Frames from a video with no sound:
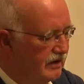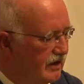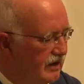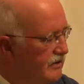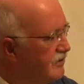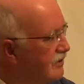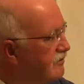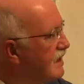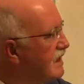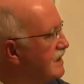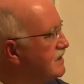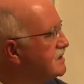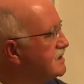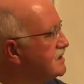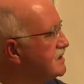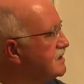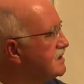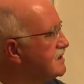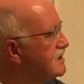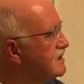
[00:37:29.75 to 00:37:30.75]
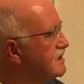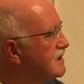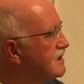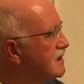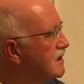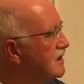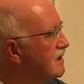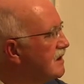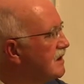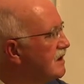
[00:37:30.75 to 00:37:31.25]
and the rest
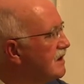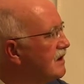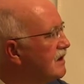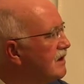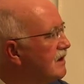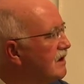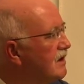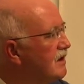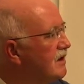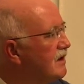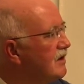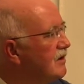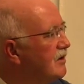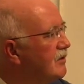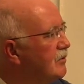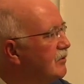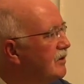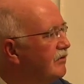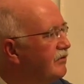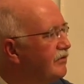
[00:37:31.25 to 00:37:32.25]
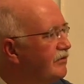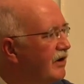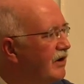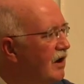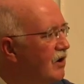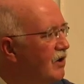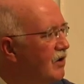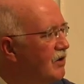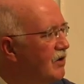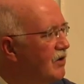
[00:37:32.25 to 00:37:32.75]
will
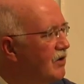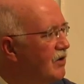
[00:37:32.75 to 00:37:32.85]
follow.